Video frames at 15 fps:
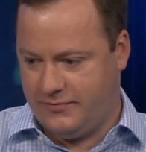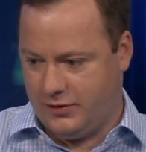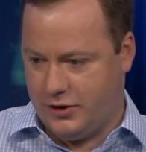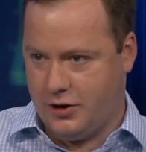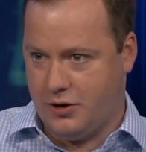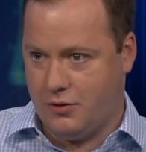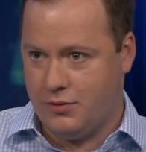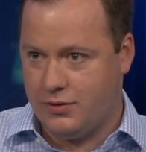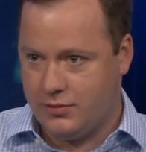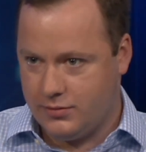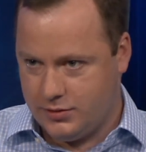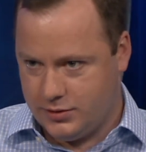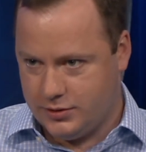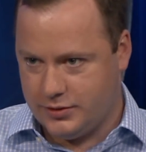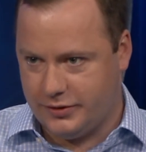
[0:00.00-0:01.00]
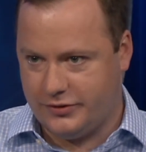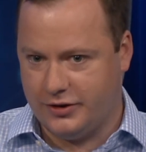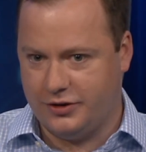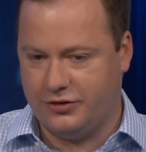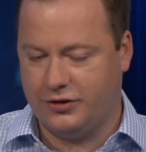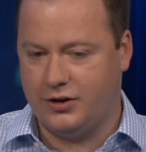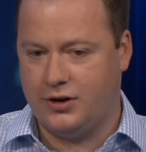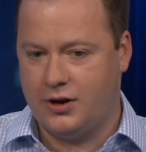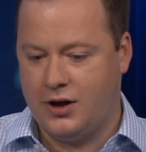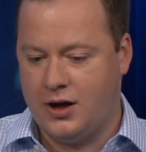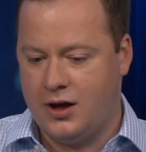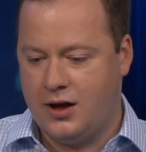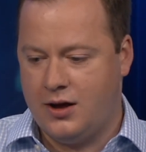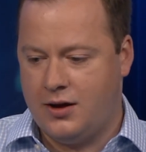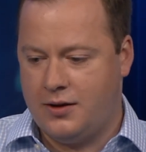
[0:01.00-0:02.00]
flow, essentially,
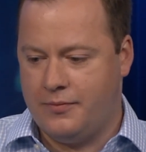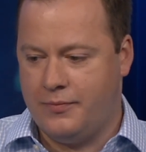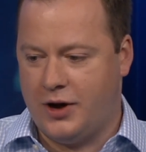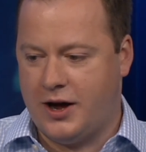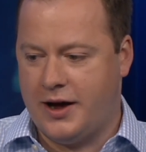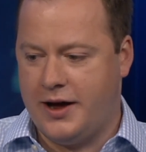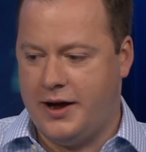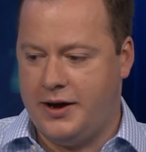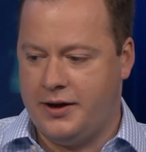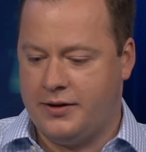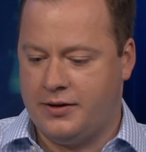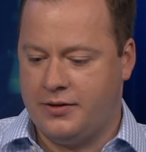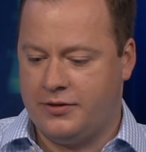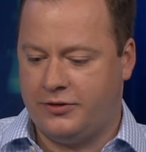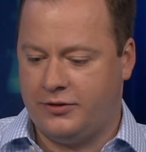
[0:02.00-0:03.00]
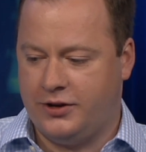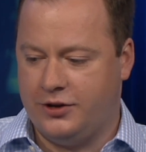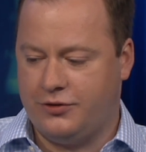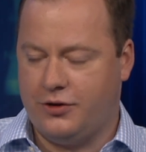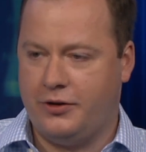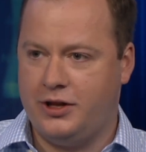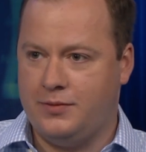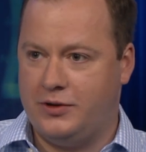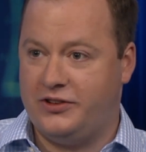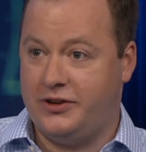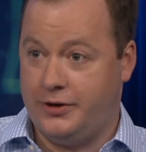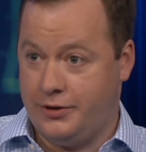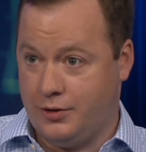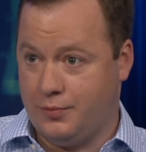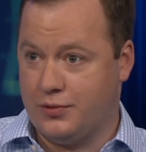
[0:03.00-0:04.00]
by controlling the
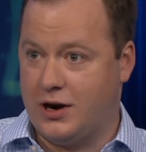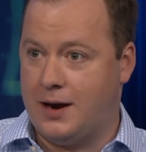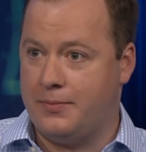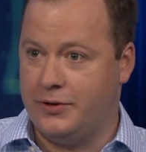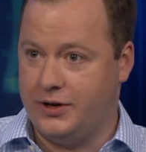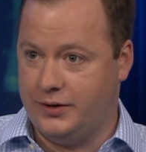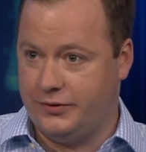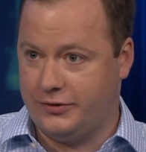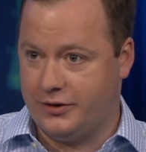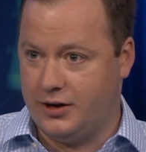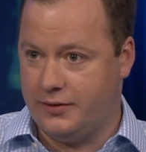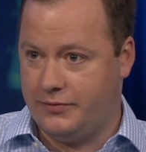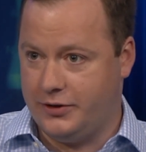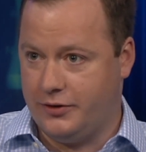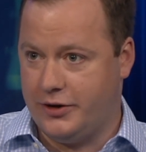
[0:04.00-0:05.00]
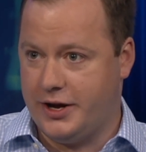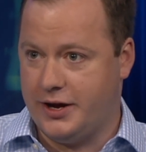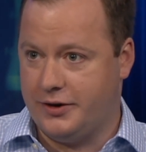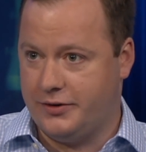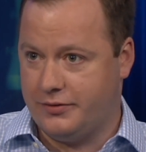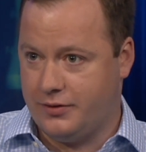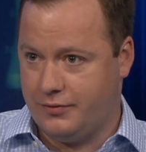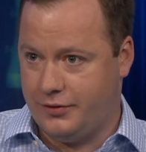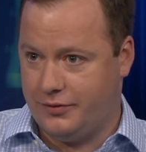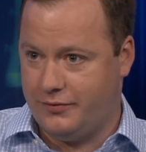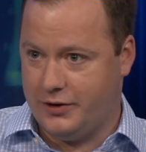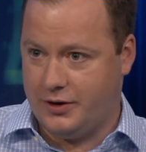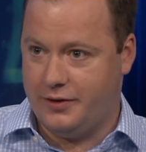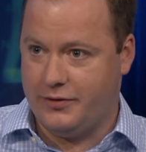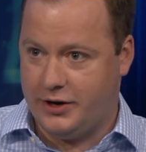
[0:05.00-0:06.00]
material properties of the gland with
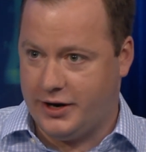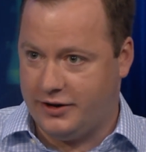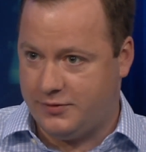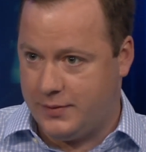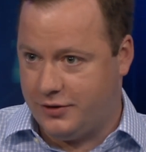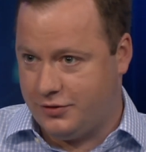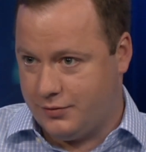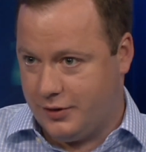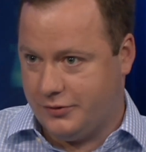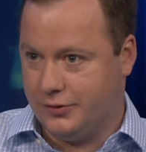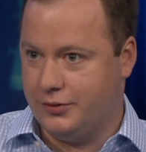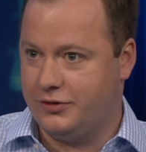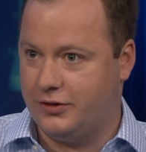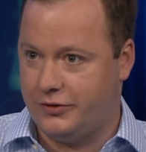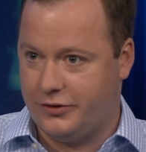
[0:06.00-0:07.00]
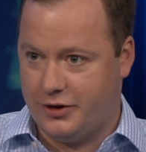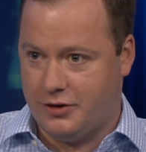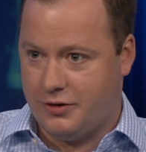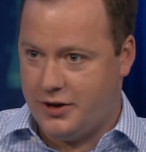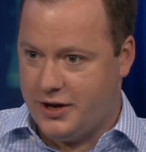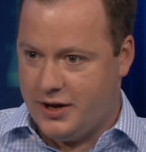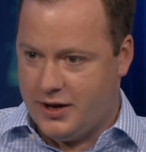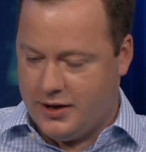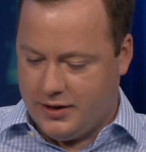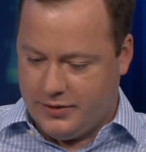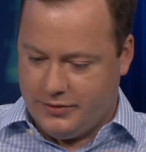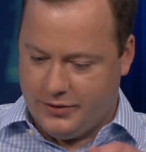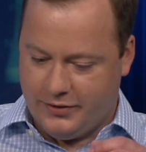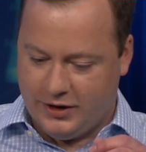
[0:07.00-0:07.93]
very, very high spatial resolution. So the